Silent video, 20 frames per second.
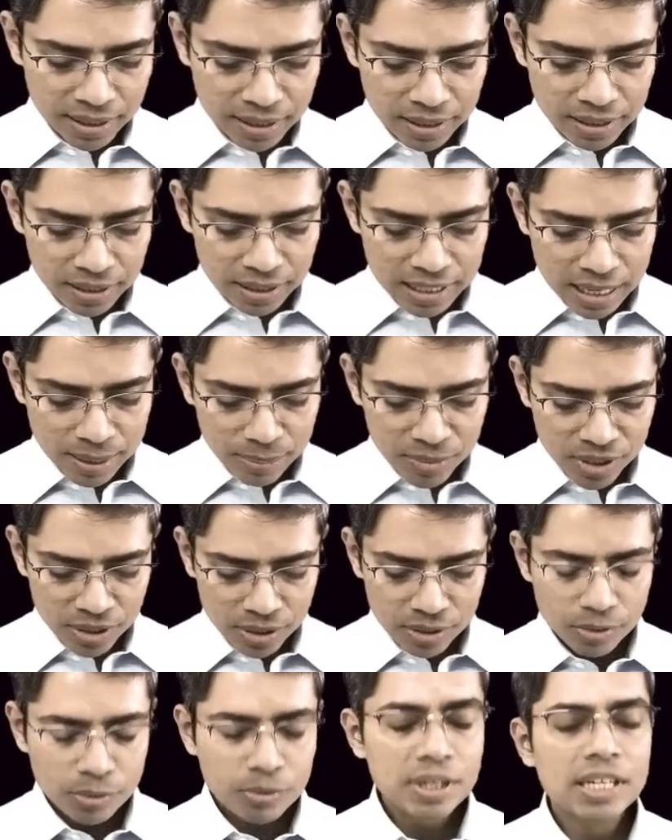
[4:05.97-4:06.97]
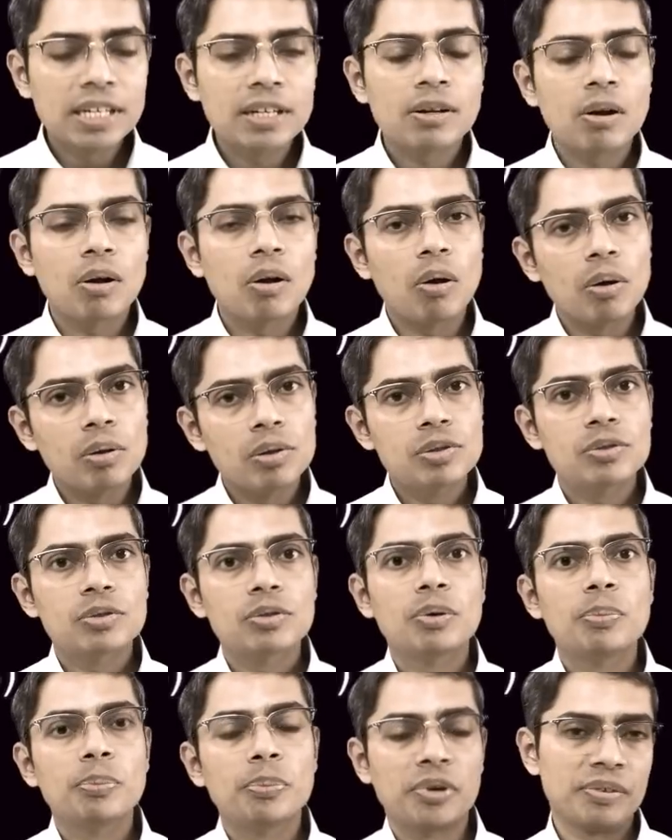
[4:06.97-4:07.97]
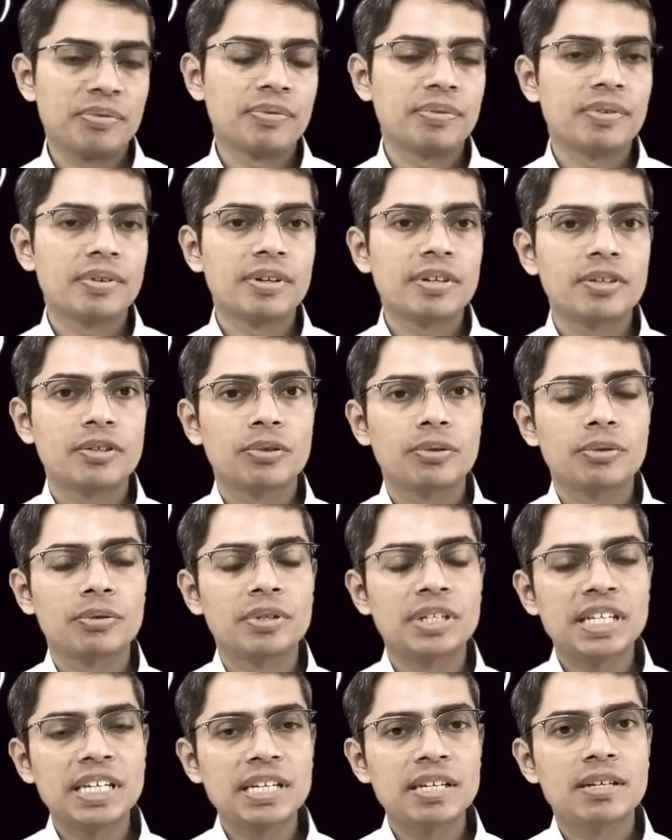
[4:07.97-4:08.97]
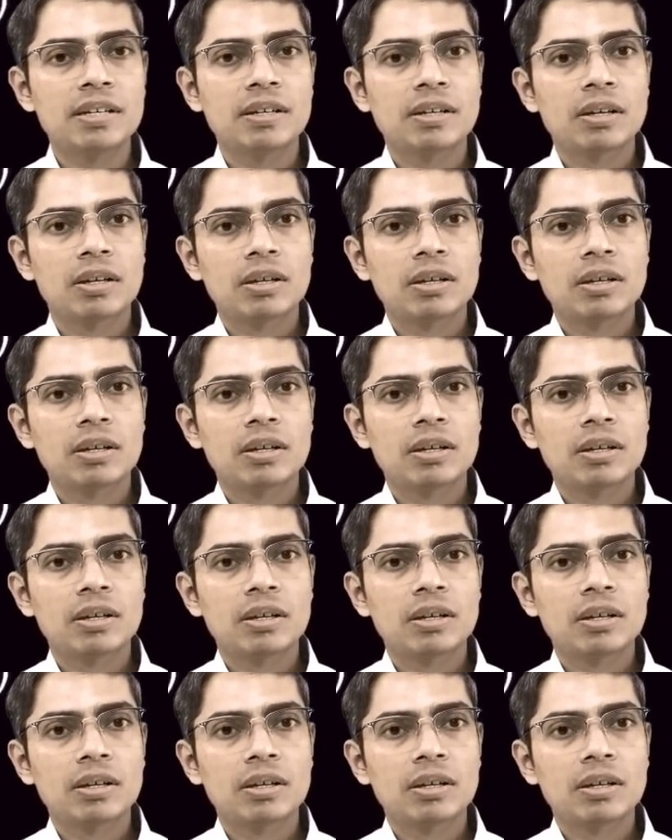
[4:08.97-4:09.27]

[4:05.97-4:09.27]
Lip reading: some student also prefer to read